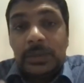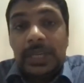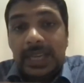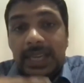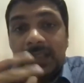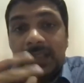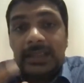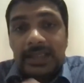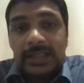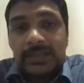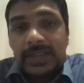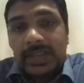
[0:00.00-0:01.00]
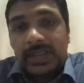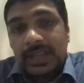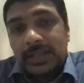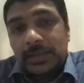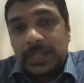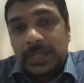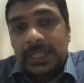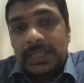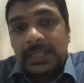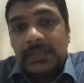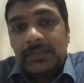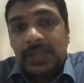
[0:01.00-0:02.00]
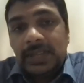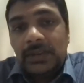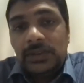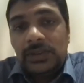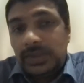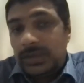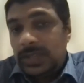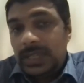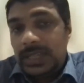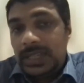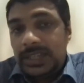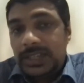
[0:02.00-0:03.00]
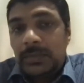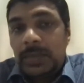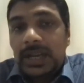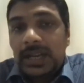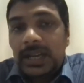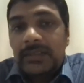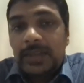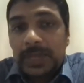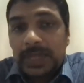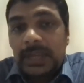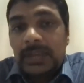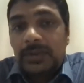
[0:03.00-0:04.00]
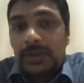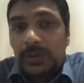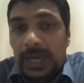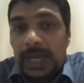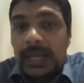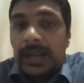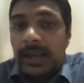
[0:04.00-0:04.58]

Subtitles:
We had the fintech expertise, and we also knew the Indonesian market, having been there for a while.